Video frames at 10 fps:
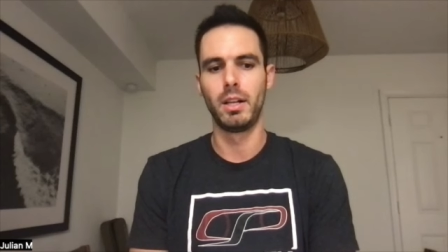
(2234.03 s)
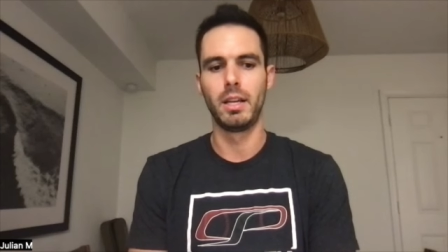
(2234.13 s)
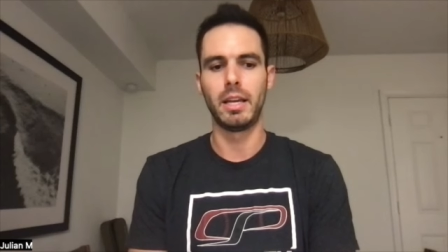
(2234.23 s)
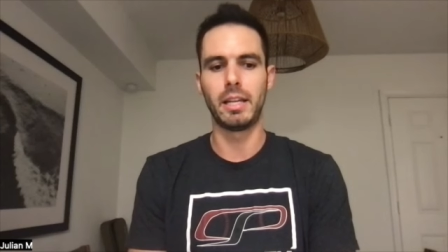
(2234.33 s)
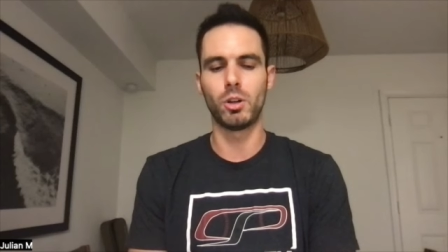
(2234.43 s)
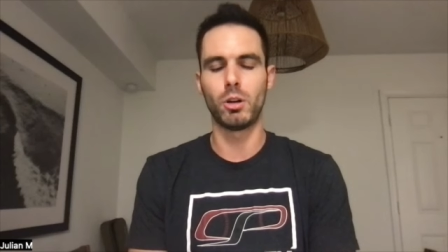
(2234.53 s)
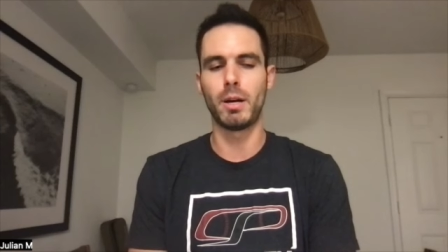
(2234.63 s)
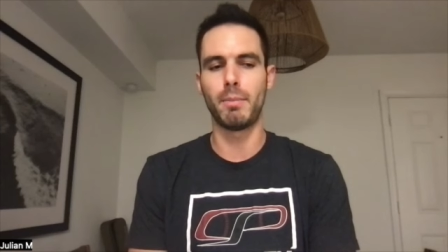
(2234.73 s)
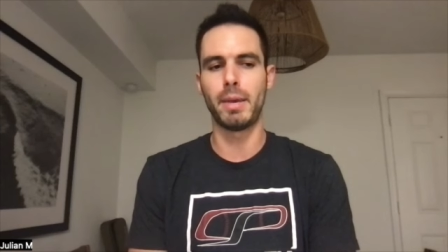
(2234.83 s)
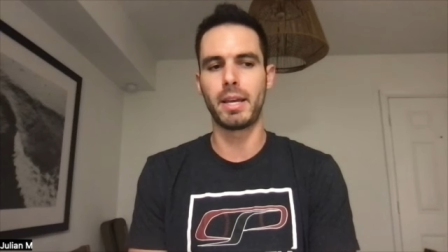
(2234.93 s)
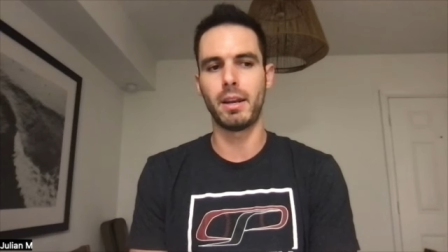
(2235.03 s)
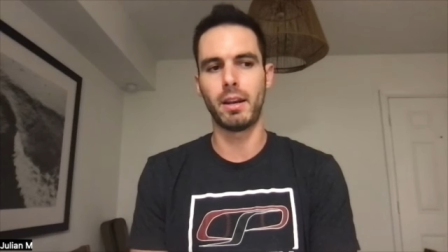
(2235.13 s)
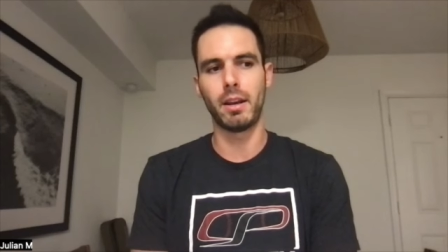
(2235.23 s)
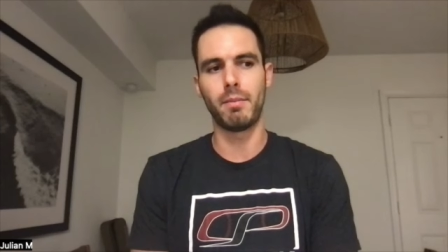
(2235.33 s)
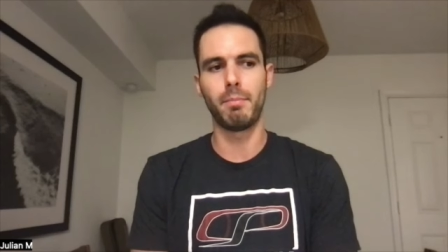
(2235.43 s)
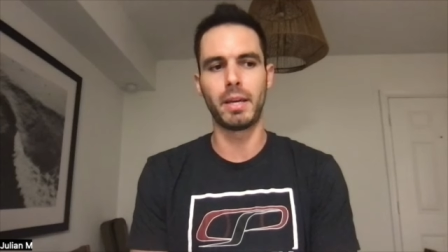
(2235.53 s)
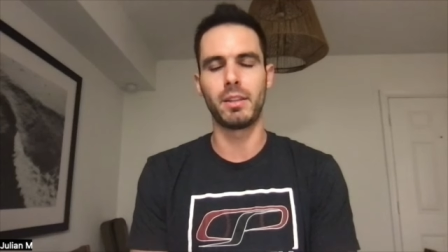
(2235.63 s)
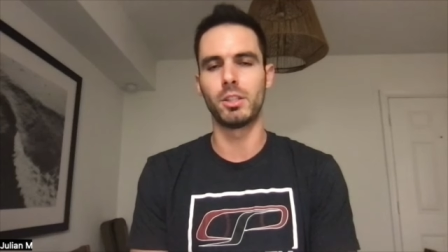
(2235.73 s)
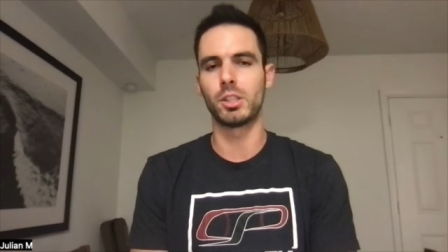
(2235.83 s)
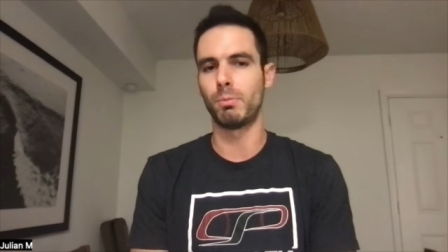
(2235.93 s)
it's all about making making
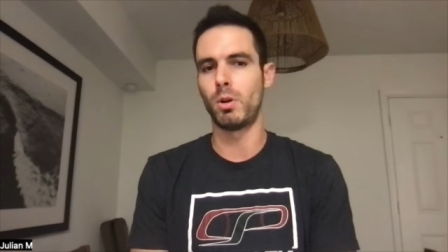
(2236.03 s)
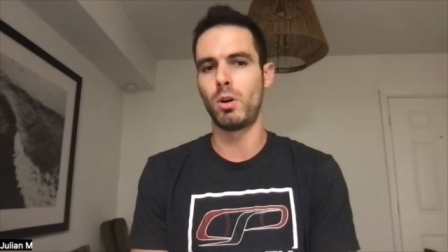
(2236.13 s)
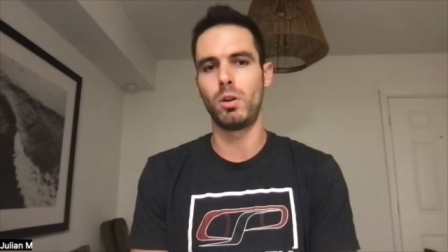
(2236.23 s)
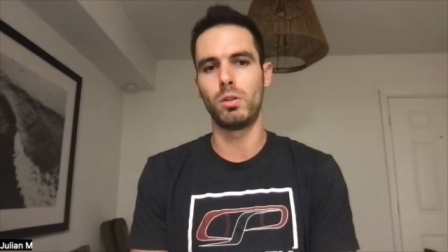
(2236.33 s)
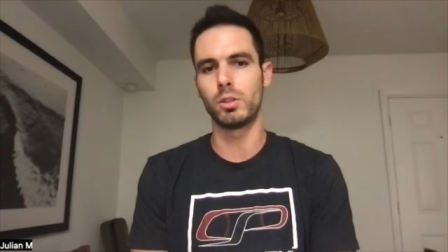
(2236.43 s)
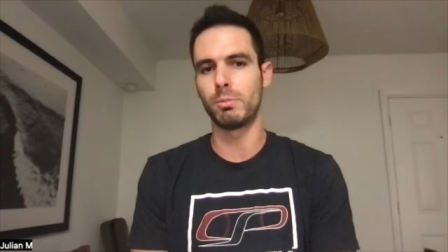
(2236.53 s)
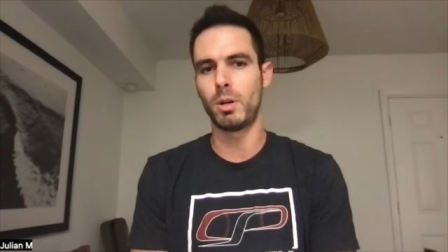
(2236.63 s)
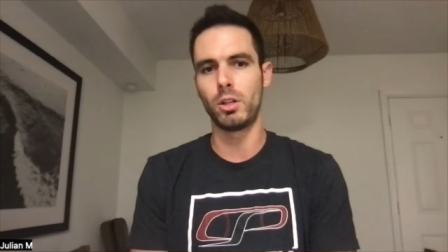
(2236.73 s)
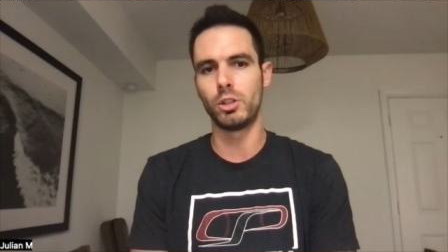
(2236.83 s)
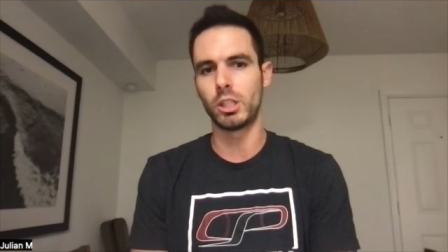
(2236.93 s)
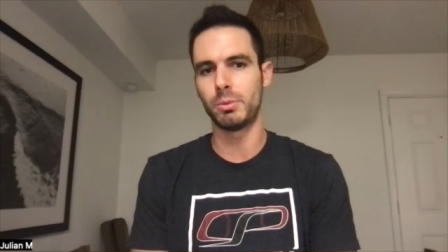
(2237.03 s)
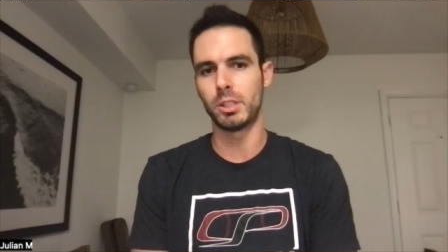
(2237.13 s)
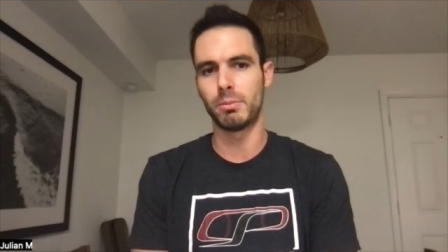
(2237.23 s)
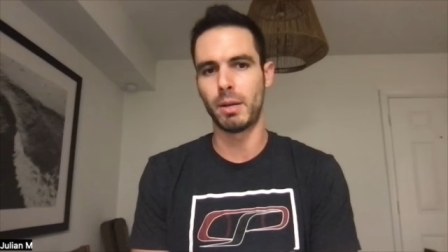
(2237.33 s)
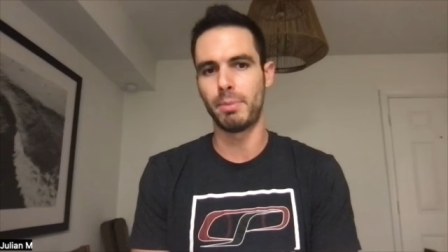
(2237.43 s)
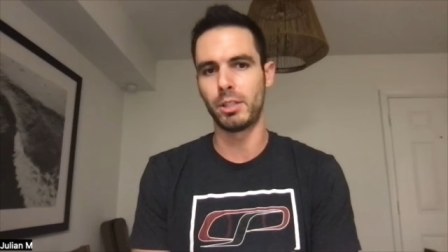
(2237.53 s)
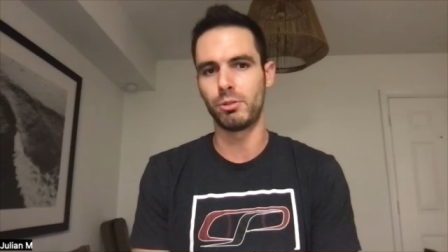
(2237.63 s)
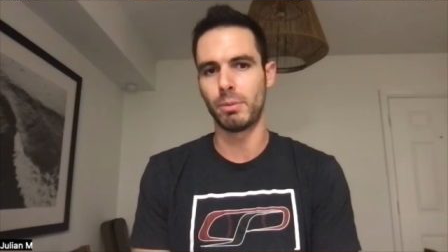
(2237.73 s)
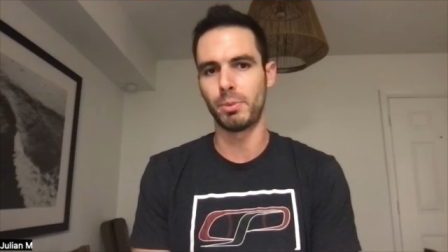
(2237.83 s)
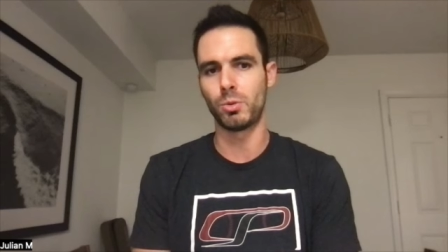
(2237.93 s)
the small small adjustments to my pitch
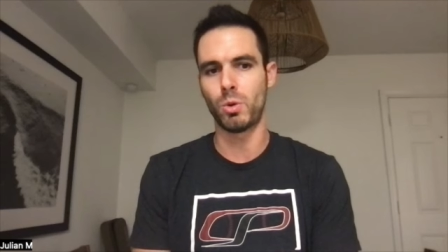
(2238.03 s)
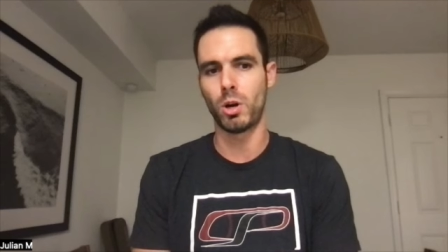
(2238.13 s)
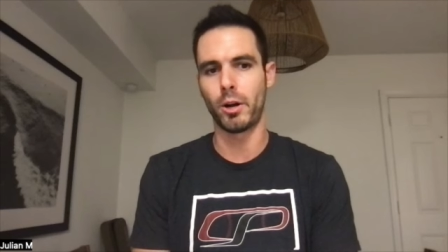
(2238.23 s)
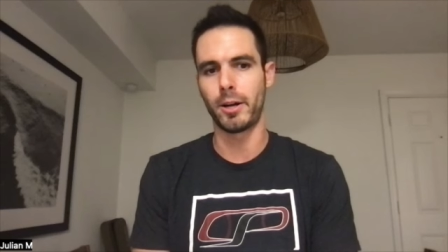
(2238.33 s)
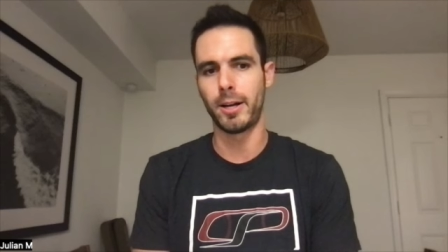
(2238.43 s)
repertoire.